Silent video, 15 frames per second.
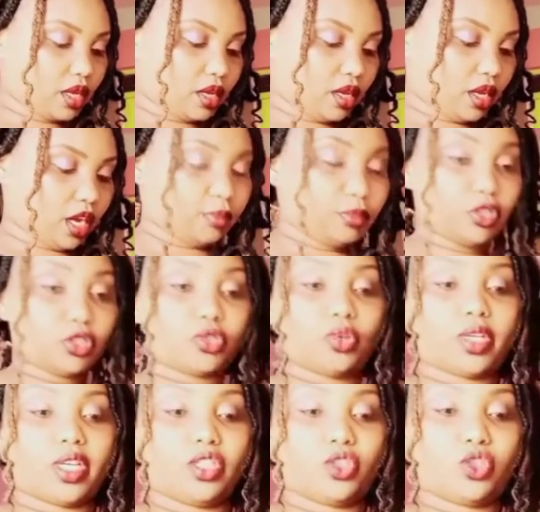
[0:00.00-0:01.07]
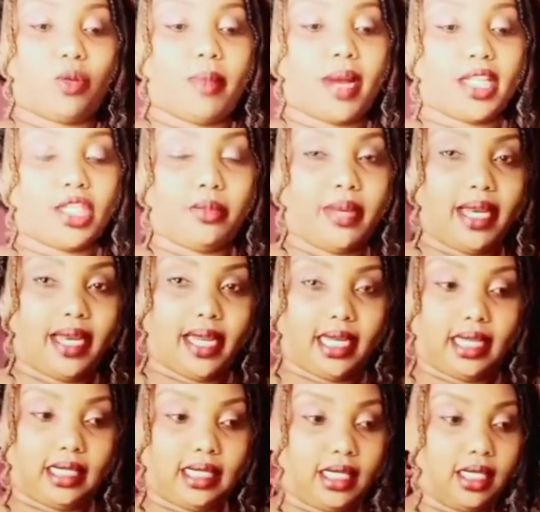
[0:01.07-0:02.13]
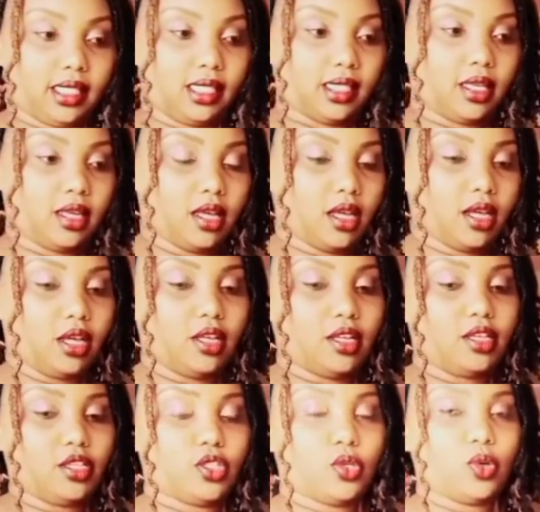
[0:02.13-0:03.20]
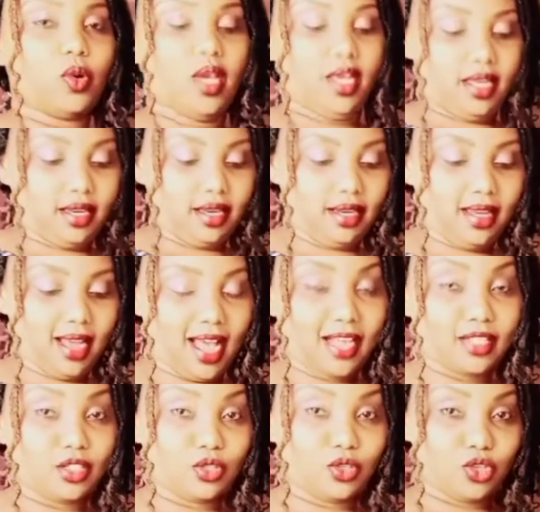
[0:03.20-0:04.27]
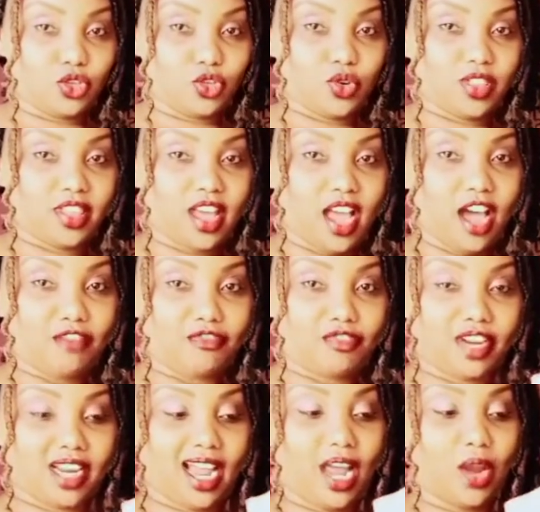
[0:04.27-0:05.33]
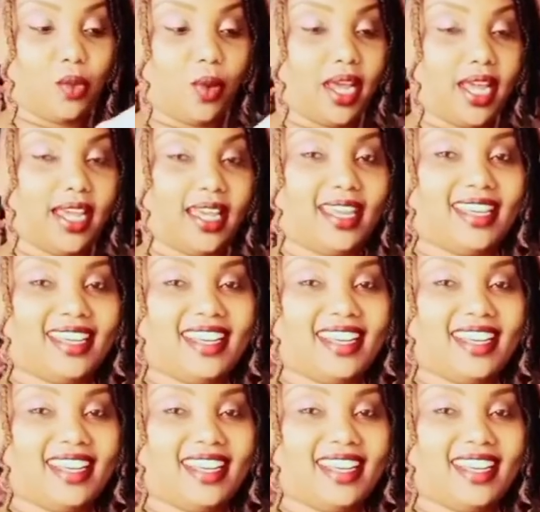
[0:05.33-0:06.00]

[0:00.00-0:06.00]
I'm not cooking so much mandazis, so, and as usual, the African way,